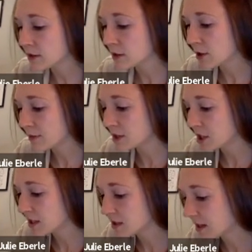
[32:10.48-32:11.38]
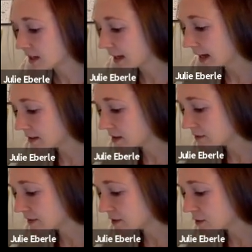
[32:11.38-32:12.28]
determine changes in a
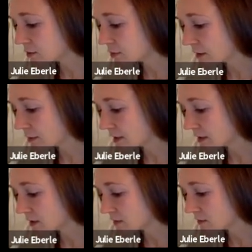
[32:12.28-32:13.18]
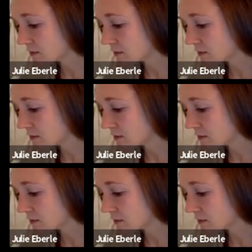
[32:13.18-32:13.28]
gas's physical properties.